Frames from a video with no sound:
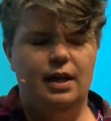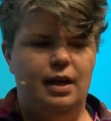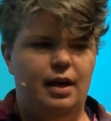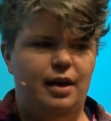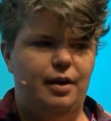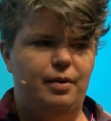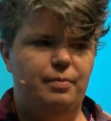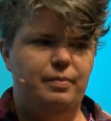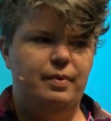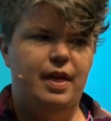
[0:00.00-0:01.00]

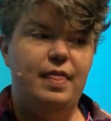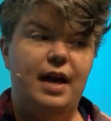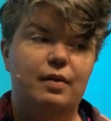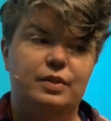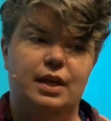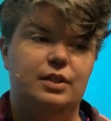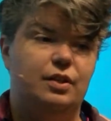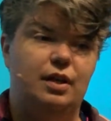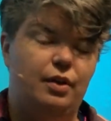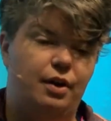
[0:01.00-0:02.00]
Okay. And that was
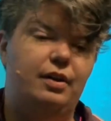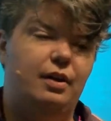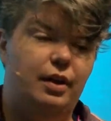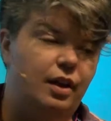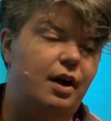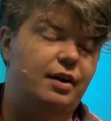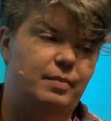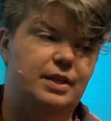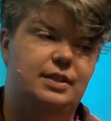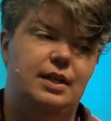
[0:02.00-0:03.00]
actually a lot of
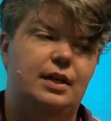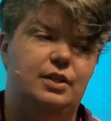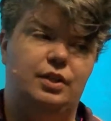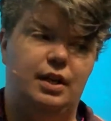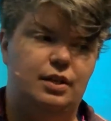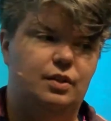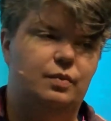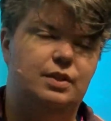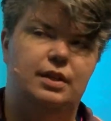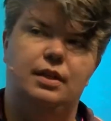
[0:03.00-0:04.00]
my design education
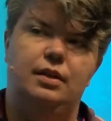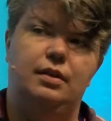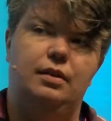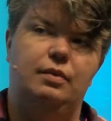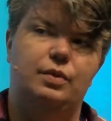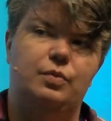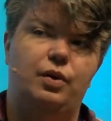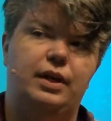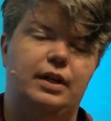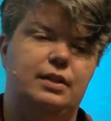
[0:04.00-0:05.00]
was
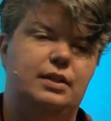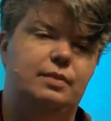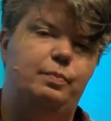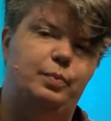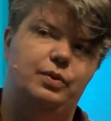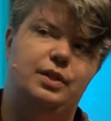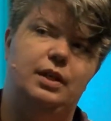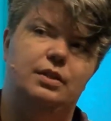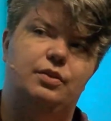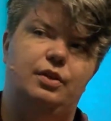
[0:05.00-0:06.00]
working in this
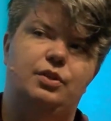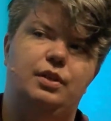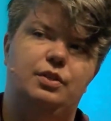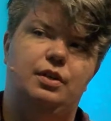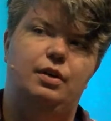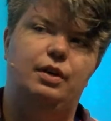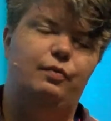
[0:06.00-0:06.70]
boutique structural engineering